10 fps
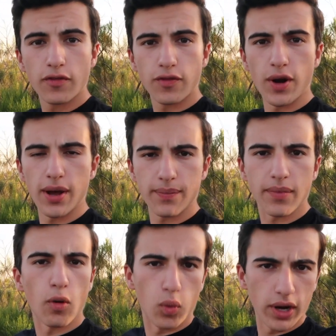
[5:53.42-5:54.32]
from
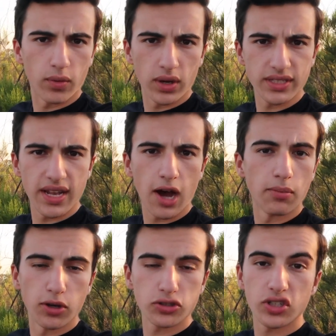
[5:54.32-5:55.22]
what it was now,
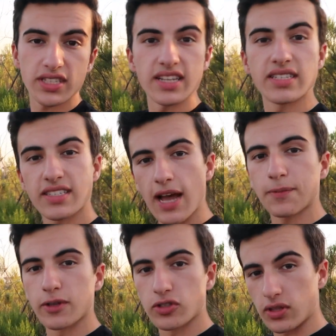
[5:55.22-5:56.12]
Moltres, into
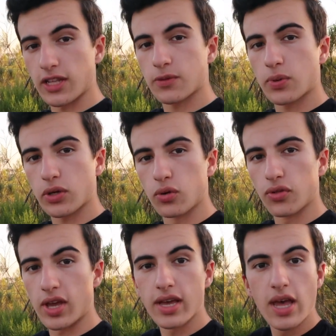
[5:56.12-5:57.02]
Zapdos, so that's a pretty cool
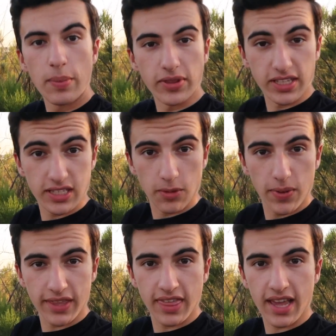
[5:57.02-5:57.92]
thing. But this is the
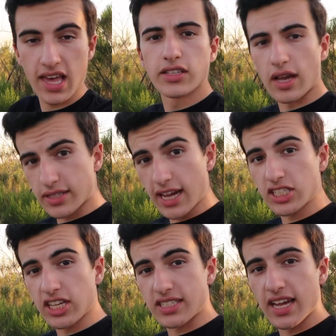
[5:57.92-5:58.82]
big thing. So I was
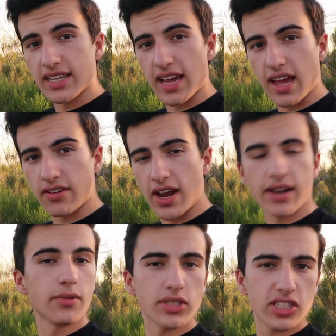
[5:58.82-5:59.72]
hatching a 10k egg, right?
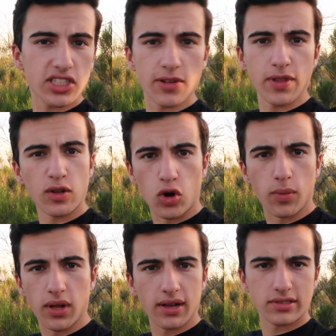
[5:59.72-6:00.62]
And it was just something
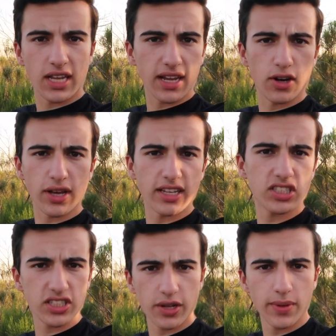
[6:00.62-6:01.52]
normal. I was like, okay, it's
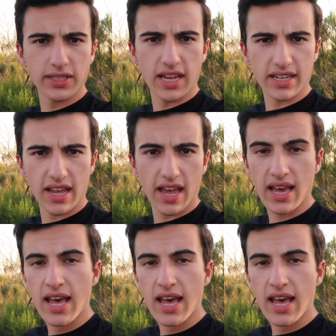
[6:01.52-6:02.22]
just gonna be a 10k egg.